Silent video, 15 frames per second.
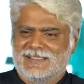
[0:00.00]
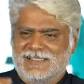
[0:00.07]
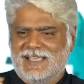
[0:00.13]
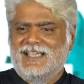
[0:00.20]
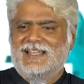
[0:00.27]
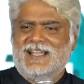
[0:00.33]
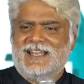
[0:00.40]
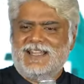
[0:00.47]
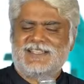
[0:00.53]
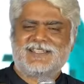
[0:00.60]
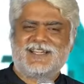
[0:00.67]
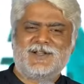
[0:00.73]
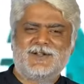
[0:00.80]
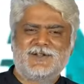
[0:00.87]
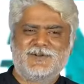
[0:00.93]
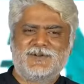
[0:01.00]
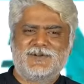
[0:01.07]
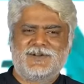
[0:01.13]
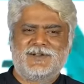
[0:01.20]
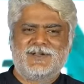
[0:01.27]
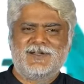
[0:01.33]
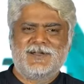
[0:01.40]
seeing Naresh garu
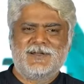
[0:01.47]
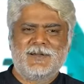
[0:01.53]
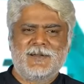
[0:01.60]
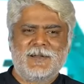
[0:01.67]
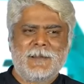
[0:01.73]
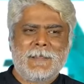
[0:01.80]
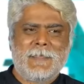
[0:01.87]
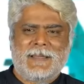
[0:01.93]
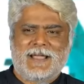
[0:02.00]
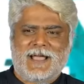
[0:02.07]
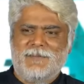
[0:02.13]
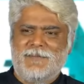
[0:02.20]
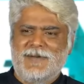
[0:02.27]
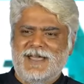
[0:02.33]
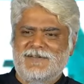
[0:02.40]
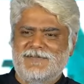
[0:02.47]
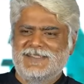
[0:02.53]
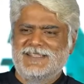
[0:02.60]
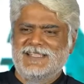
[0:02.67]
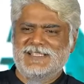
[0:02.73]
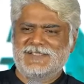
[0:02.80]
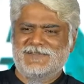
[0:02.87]
come back
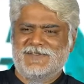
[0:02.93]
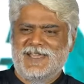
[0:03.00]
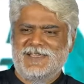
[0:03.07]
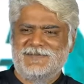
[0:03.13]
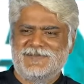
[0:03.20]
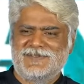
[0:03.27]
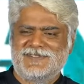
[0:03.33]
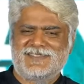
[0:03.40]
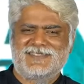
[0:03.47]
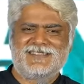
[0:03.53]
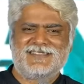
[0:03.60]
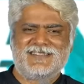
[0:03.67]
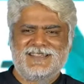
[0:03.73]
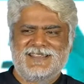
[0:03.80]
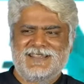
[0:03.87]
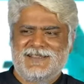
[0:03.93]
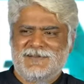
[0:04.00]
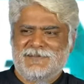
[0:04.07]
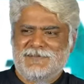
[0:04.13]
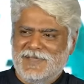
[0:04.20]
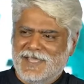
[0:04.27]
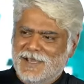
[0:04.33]
with these vibes
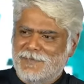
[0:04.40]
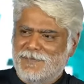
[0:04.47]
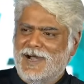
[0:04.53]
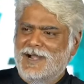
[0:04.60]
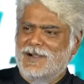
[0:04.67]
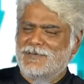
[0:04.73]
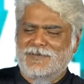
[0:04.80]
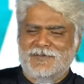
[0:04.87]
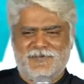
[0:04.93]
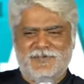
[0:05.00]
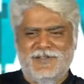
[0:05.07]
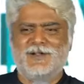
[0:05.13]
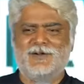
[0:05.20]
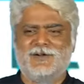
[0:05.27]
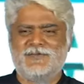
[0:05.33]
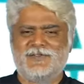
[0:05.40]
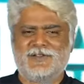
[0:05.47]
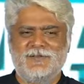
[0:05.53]
being a part of a feel good